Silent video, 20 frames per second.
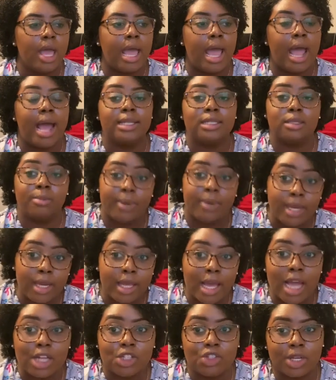it has the
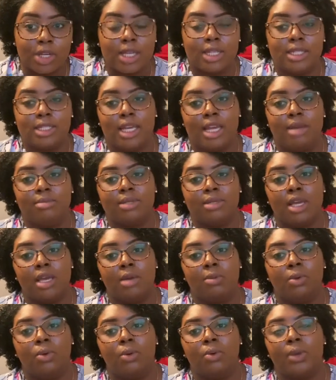pediatric exam
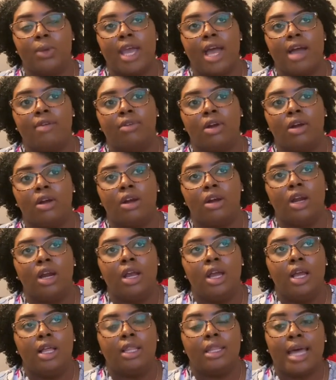table, we have our
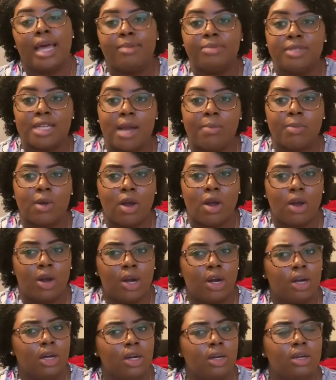laptop
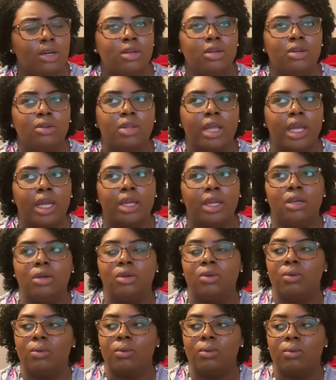cart, like
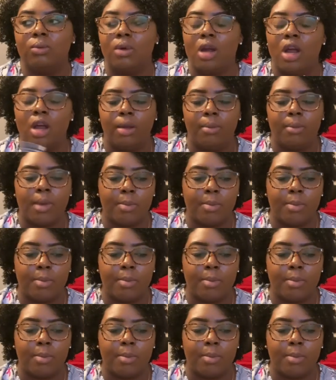an